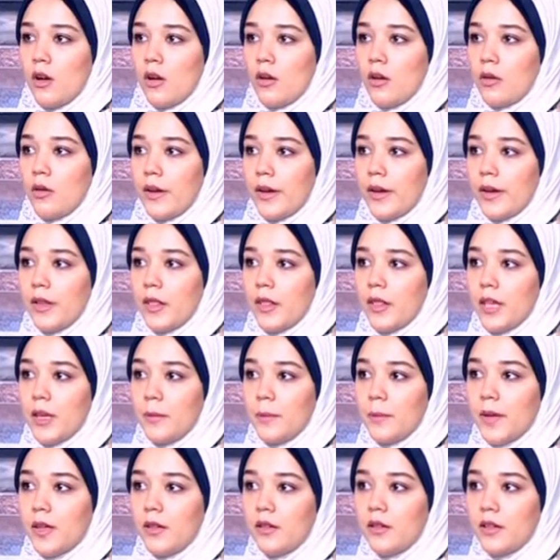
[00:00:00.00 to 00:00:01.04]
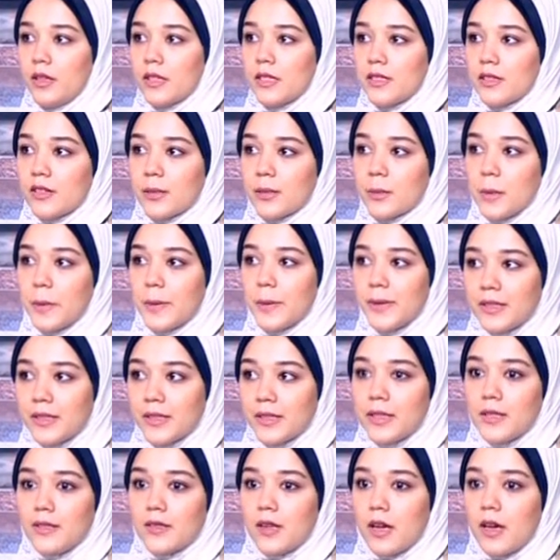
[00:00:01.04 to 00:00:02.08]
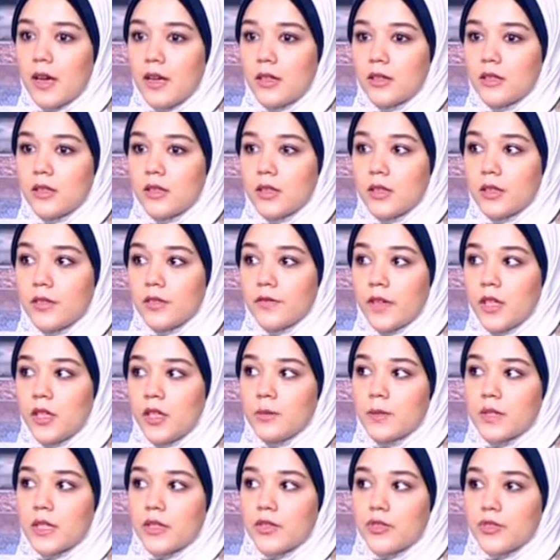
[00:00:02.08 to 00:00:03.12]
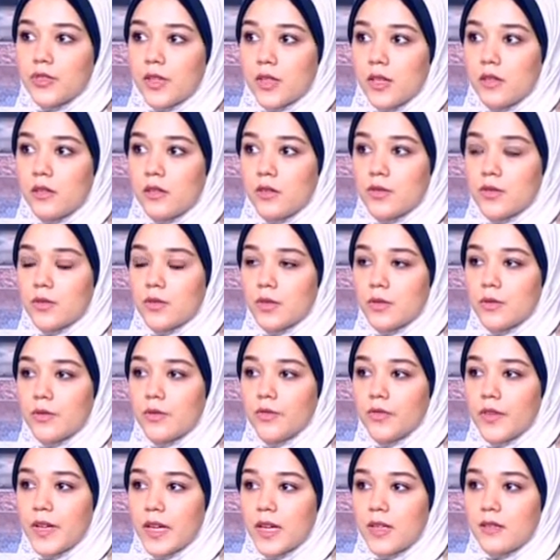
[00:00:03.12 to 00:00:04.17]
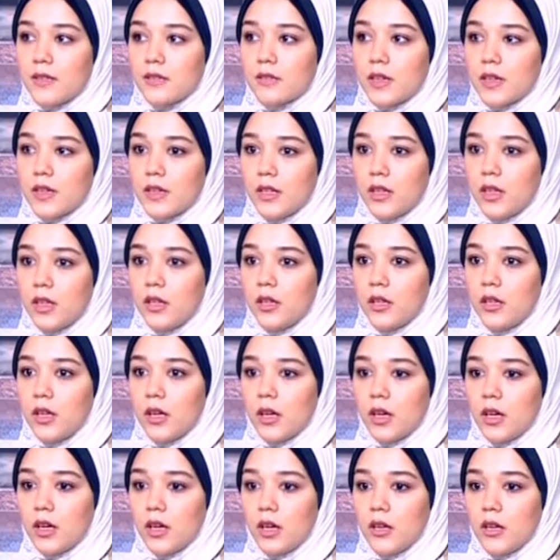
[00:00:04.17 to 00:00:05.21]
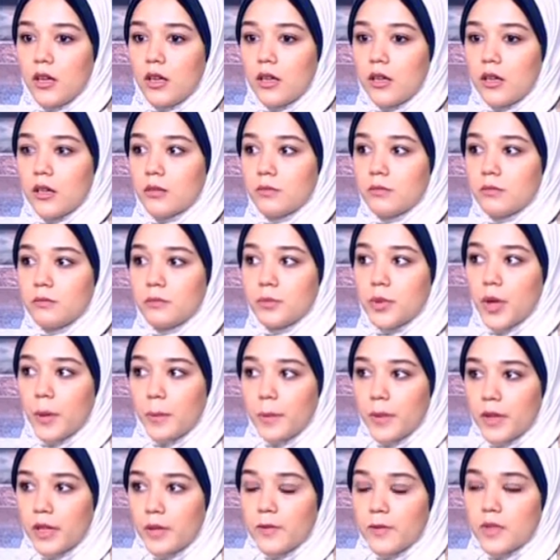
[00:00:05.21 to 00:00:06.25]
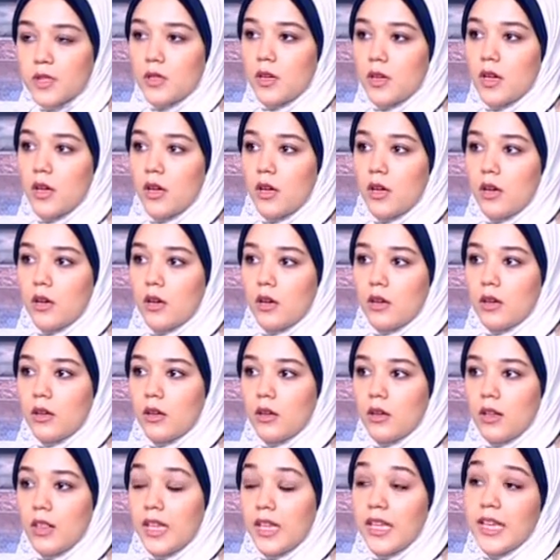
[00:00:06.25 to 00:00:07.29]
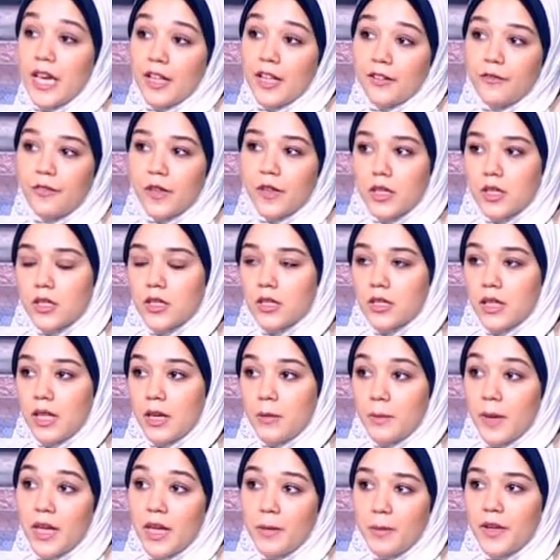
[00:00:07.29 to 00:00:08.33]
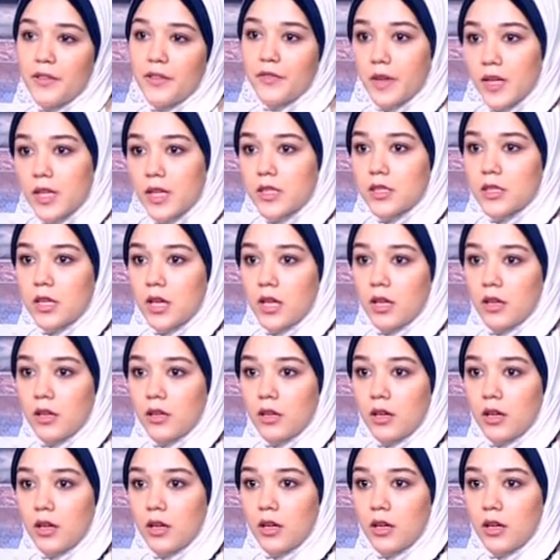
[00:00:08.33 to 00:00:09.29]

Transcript: Okay, they build their capabilities and develop their skills to face the real problems they may be faced in